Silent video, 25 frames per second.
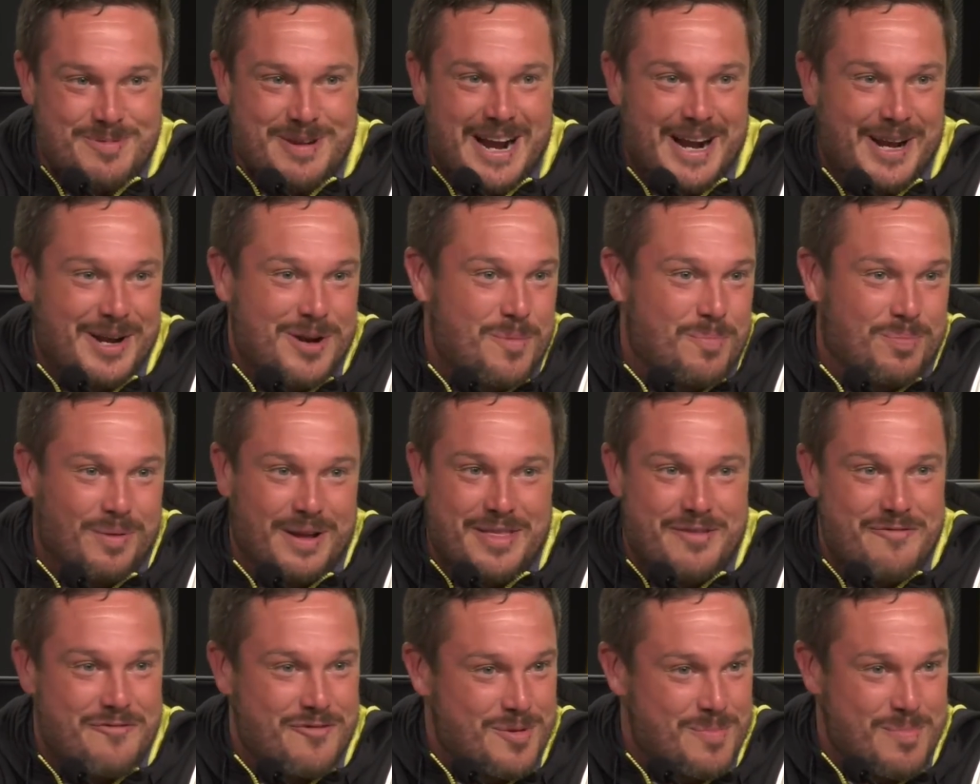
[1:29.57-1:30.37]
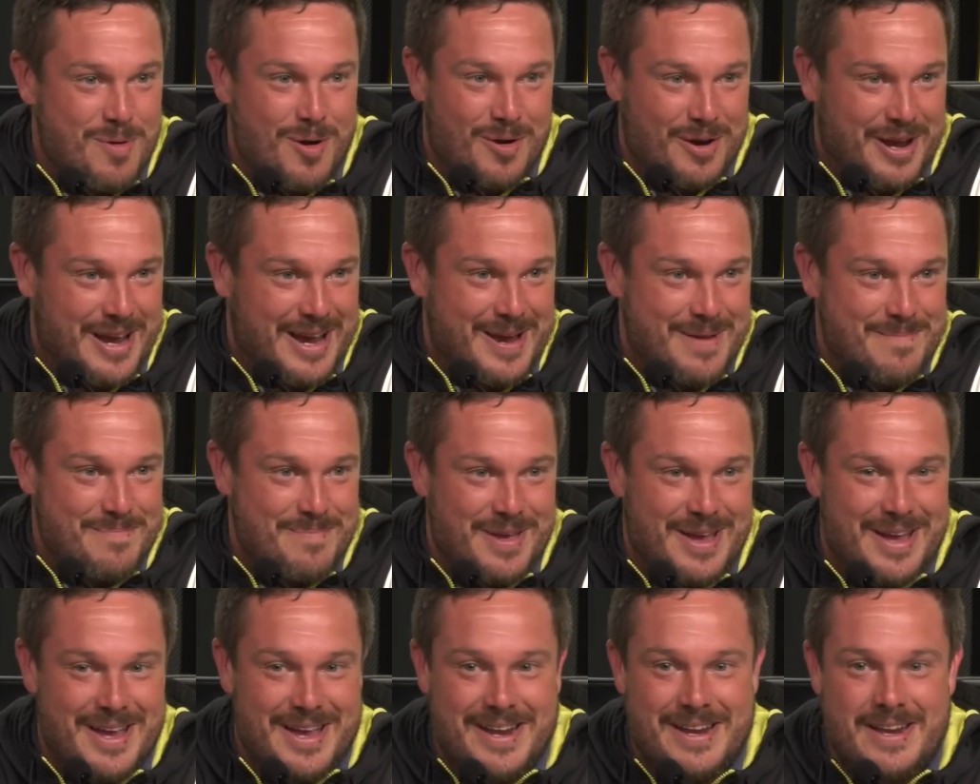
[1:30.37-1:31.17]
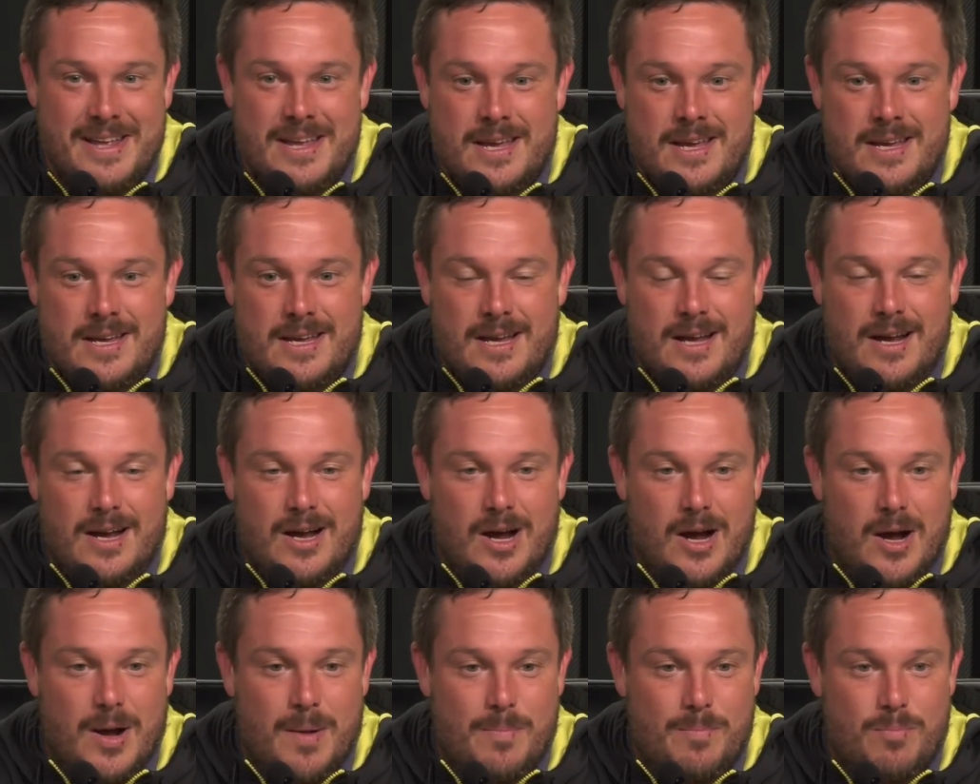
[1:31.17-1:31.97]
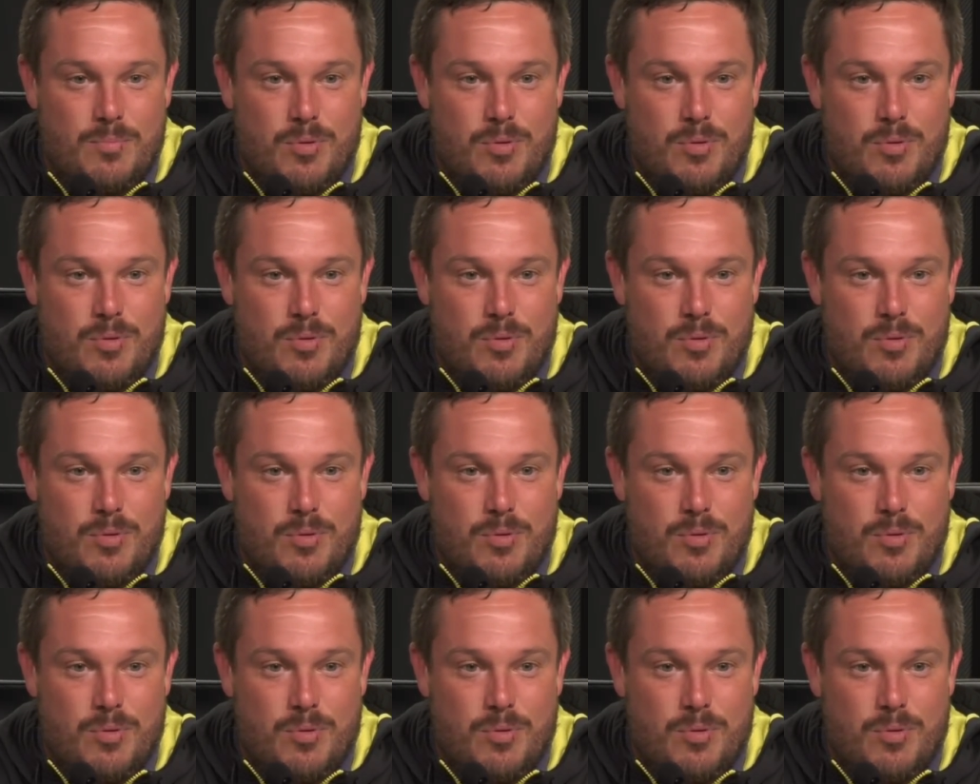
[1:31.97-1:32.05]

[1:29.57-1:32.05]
We got to go play the football game, and